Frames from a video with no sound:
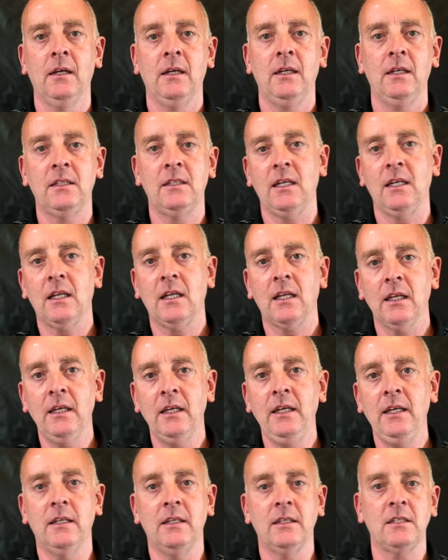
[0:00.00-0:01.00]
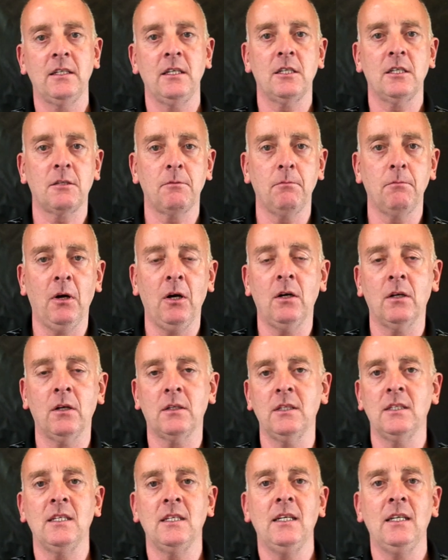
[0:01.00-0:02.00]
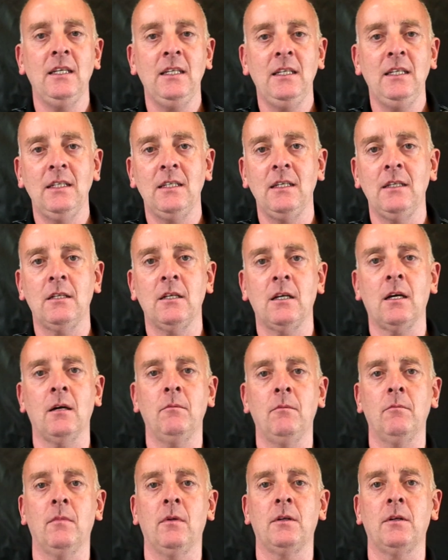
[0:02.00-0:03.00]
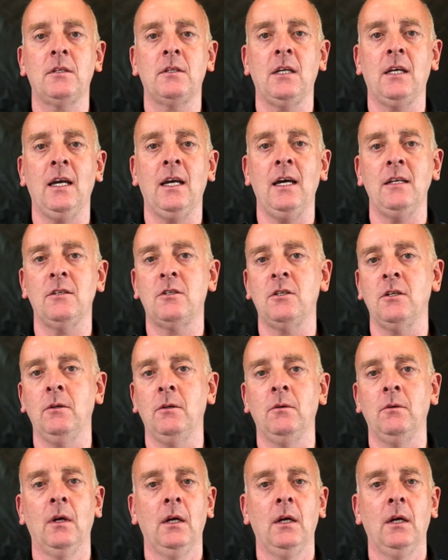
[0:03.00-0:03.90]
Is it clean? Is it smart? Is it easy to come to get to?